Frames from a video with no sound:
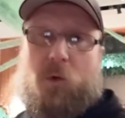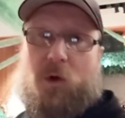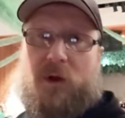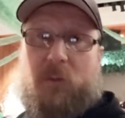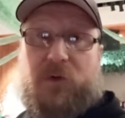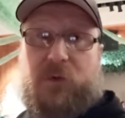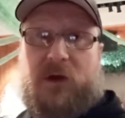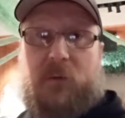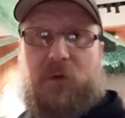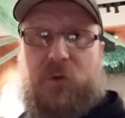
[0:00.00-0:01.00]
We're on number 3.
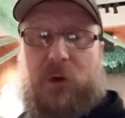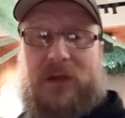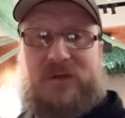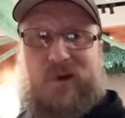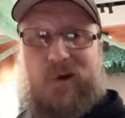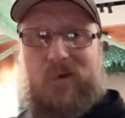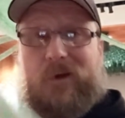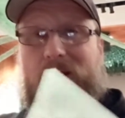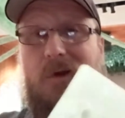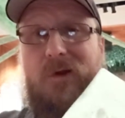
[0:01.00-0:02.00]
Number 3 is
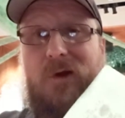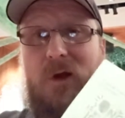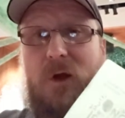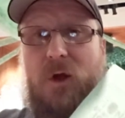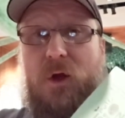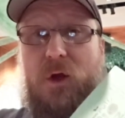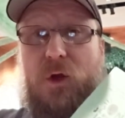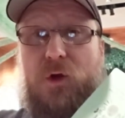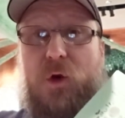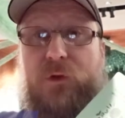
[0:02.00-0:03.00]
called
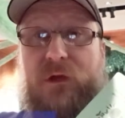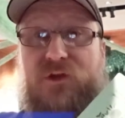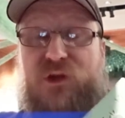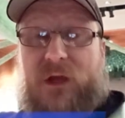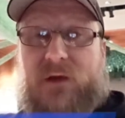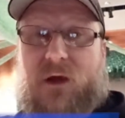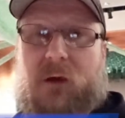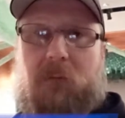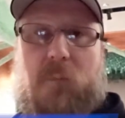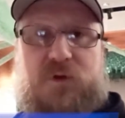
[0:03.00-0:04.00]
know the agenda.
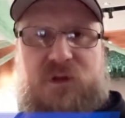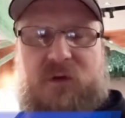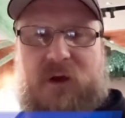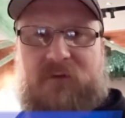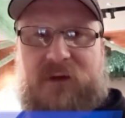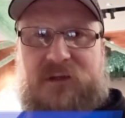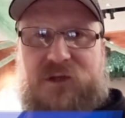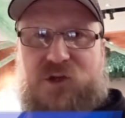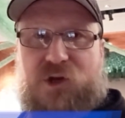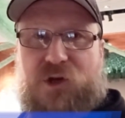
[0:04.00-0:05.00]
Most of the events
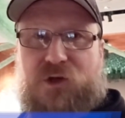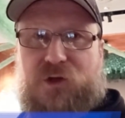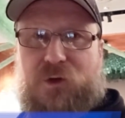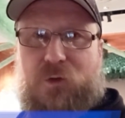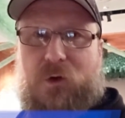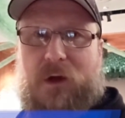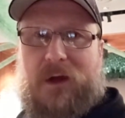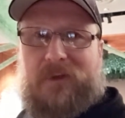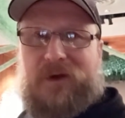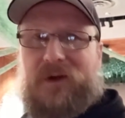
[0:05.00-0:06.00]
that you're going to do,
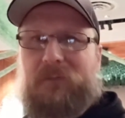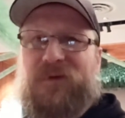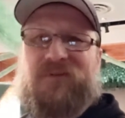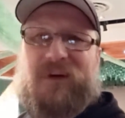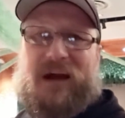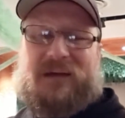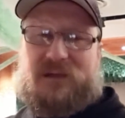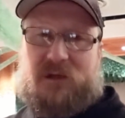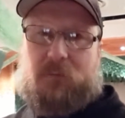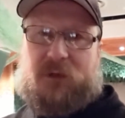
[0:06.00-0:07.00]
they're going to provide
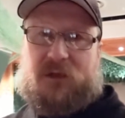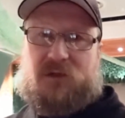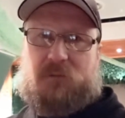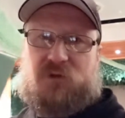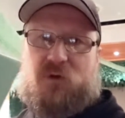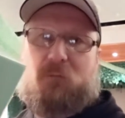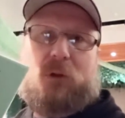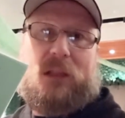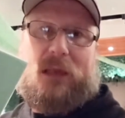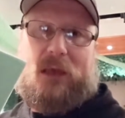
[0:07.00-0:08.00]
something, some sort of
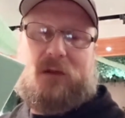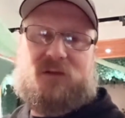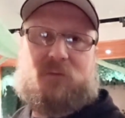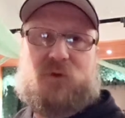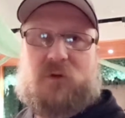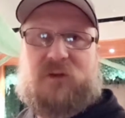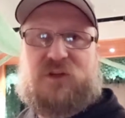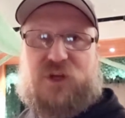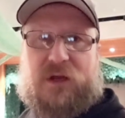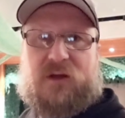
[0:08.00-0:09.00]
plan, some sort of
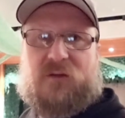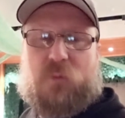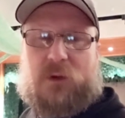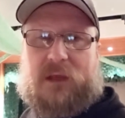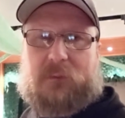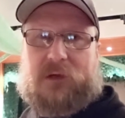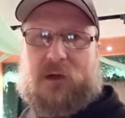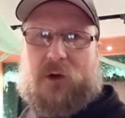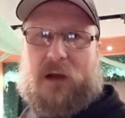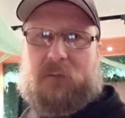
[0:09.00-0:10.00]
agenda of what that
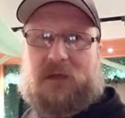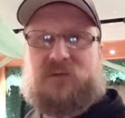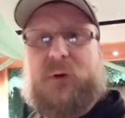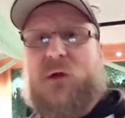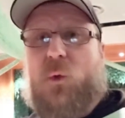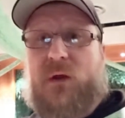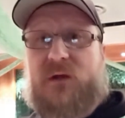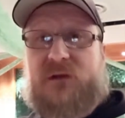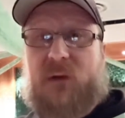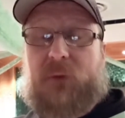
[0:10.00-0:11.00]
particular item is. Pick one of
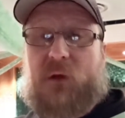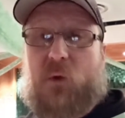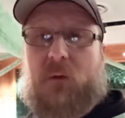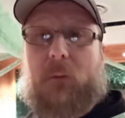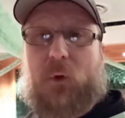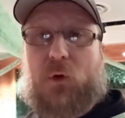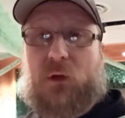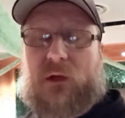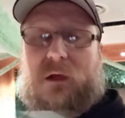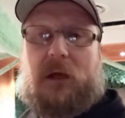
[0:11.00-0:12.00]
these up, pick one up
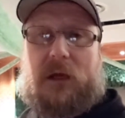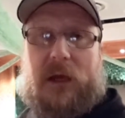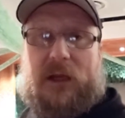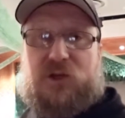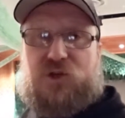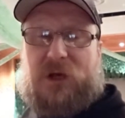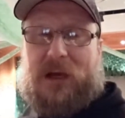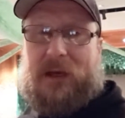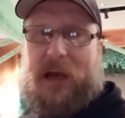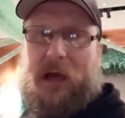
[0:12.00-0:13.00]
early, and
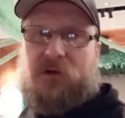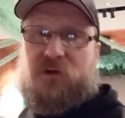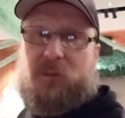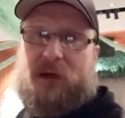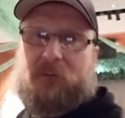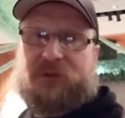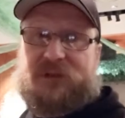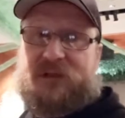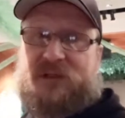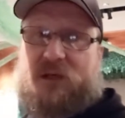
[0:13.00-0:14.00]
check it out to be able
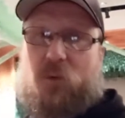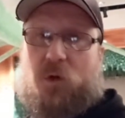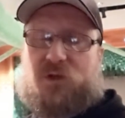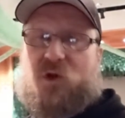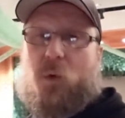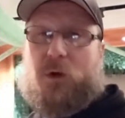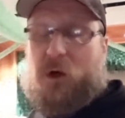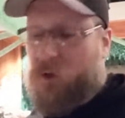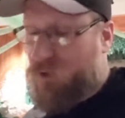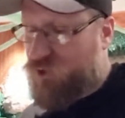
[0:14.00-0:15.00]
to see what's going
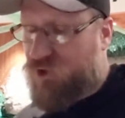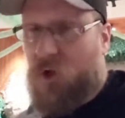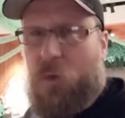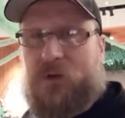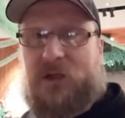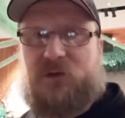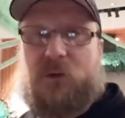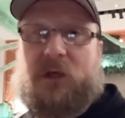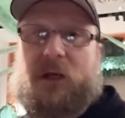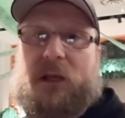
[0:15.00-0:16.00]
on in the show. What that's
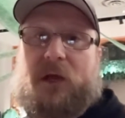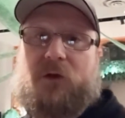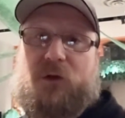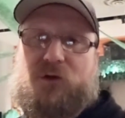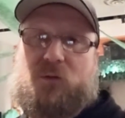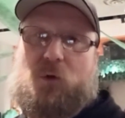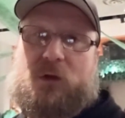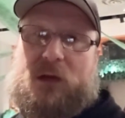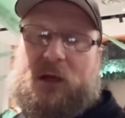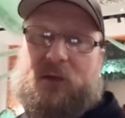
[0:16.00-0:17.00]
really going to allow you to do more
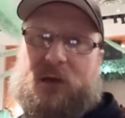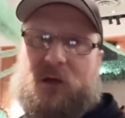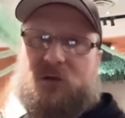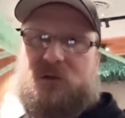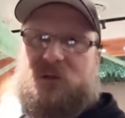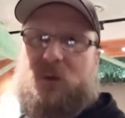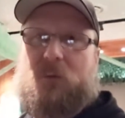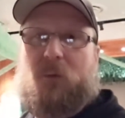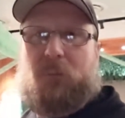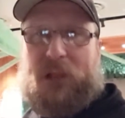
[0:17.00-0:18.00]
than anything else is to be
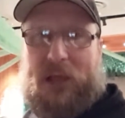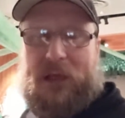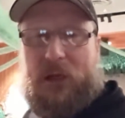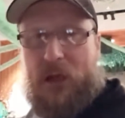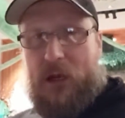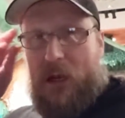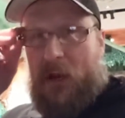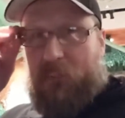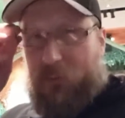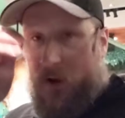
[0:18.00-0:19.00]
able to plan
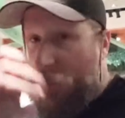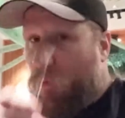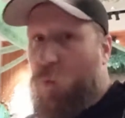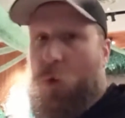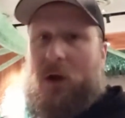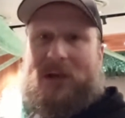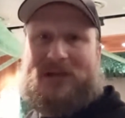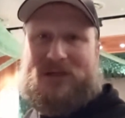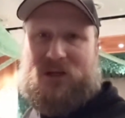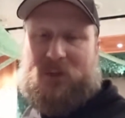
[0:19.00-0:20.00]
and prepare what
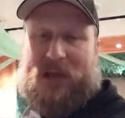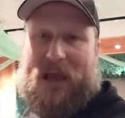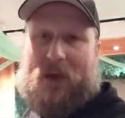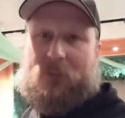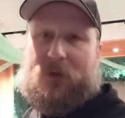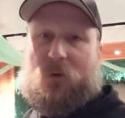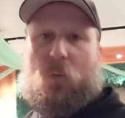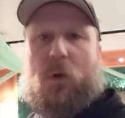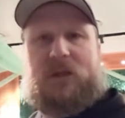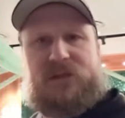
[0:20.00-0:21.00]
is going to be happening.
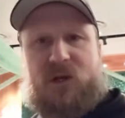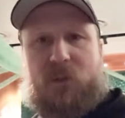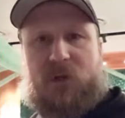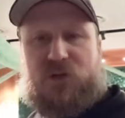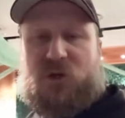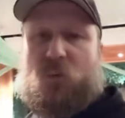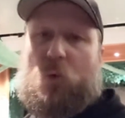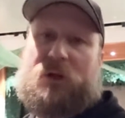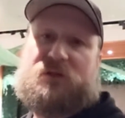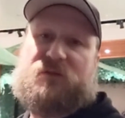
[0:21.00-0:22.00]
When is intermission?
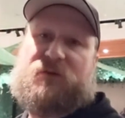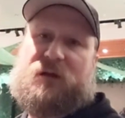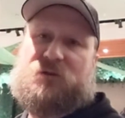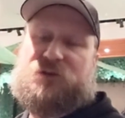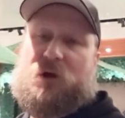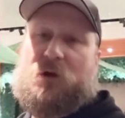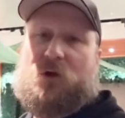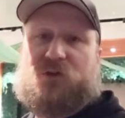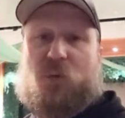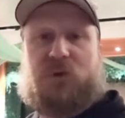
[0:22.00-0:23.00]
What is the final song?
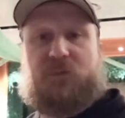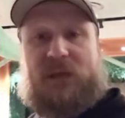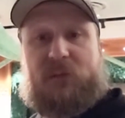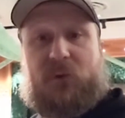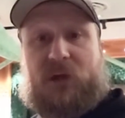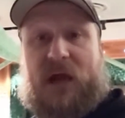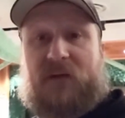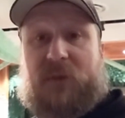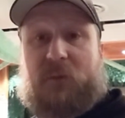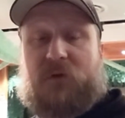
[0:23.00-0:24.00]
Also, which people to kind
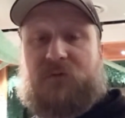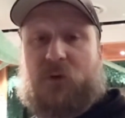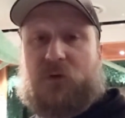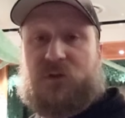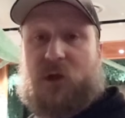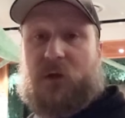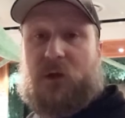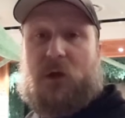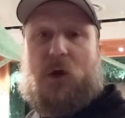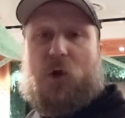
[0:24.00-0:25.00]
of be able to focus on.
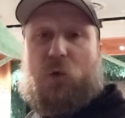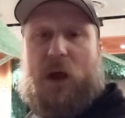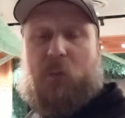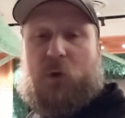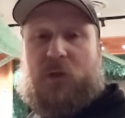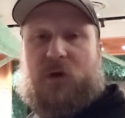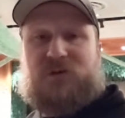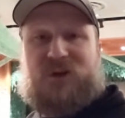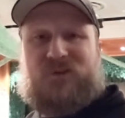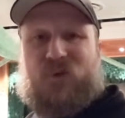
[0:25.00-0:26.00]
Grab one of
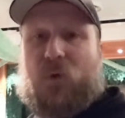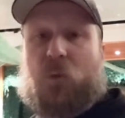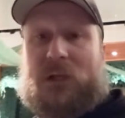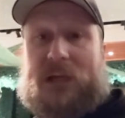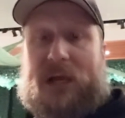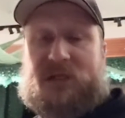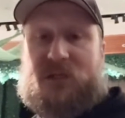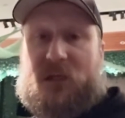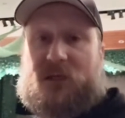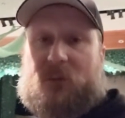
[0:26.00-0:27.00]
those, and also a really nice
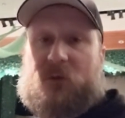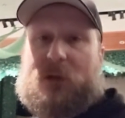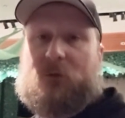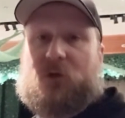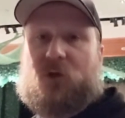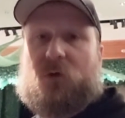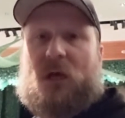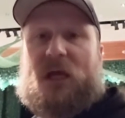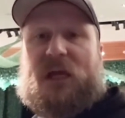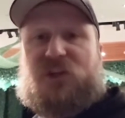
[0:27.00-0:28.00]
tip to be able to do
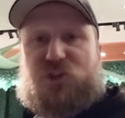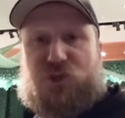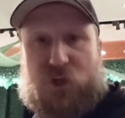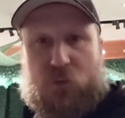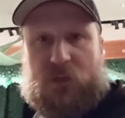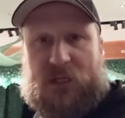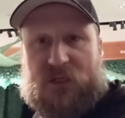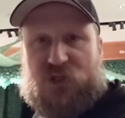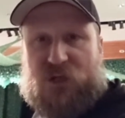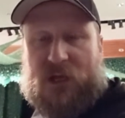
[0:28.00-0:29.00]
is shoot the
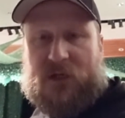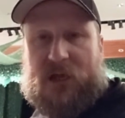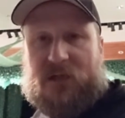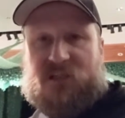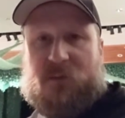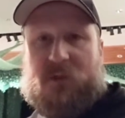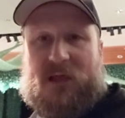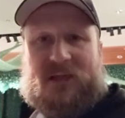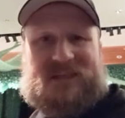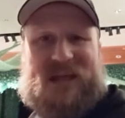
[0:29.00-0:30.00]
agenda as some of
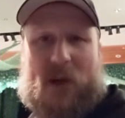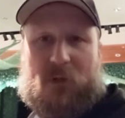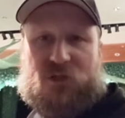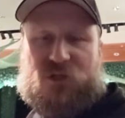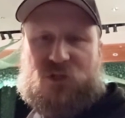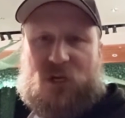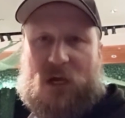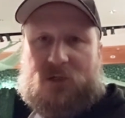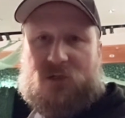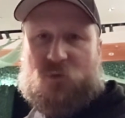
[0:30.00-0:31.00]
that establishing
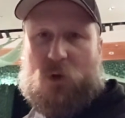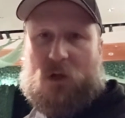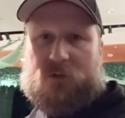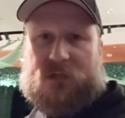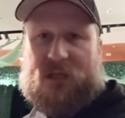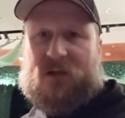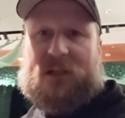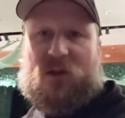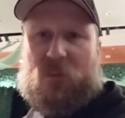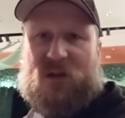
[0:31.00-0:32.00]
shots as well, to get a
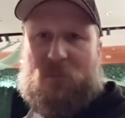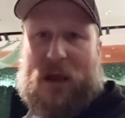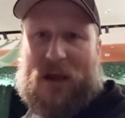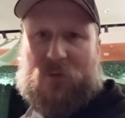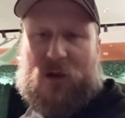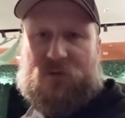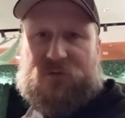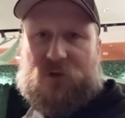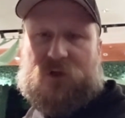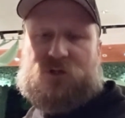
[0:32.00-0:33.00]
little bit of background
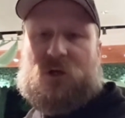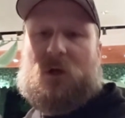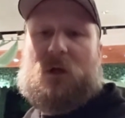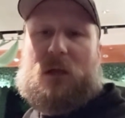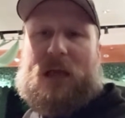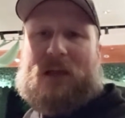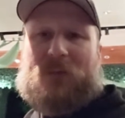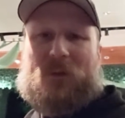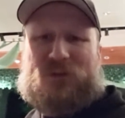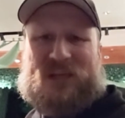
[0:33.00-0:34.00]
footage and
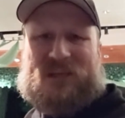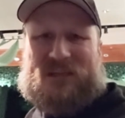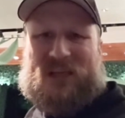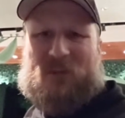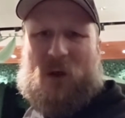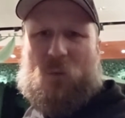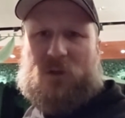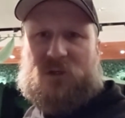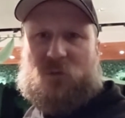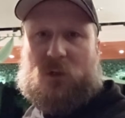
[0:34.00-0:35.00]
be able to set the scene about
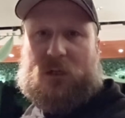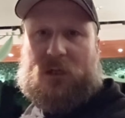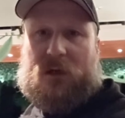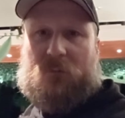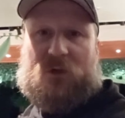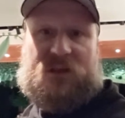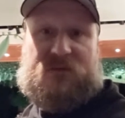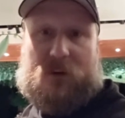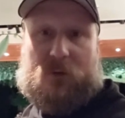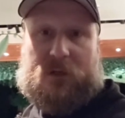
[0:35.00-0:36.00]
what the
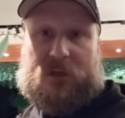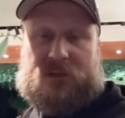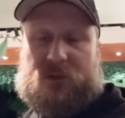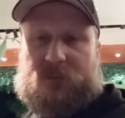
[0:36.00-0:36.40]
event really is.